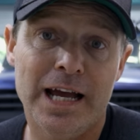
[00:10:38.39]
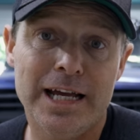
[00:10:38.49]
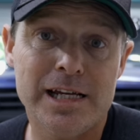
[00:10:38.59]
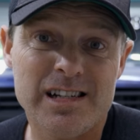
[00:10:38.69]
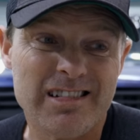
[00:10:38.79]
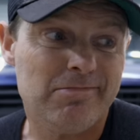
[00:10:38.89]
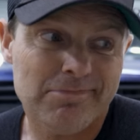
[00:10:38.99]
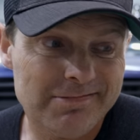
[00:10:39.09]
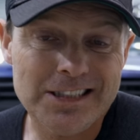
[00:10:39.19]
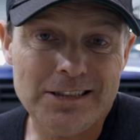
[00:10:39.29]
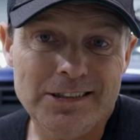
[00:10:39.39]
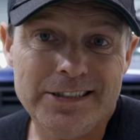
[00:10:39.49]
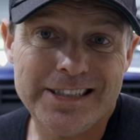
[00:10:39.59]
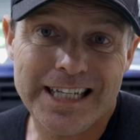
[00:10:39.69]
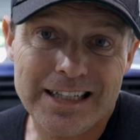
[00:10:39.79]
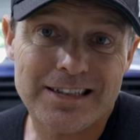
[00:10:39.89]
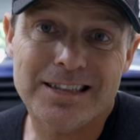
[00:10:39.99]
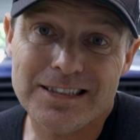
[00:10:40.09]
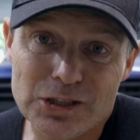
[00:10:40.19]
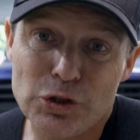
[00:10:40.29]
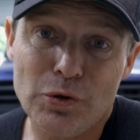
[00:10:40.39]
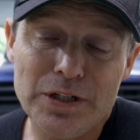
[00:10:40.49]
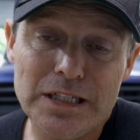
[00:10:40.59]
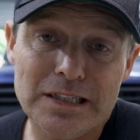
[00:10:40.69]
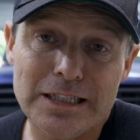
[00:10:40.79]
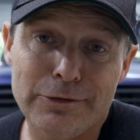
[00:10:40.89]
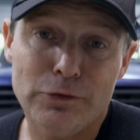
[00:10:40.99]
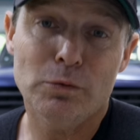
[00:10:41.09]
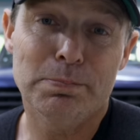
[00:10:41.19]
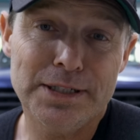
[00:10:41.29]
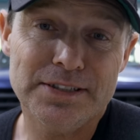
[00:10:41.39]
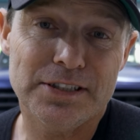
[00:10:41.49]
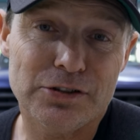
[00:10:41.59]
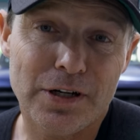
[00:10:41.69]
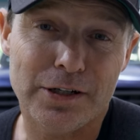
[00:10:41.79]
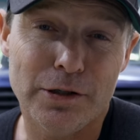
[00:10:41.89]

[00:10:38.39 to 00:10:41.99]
And you get the joy that if you build a truck,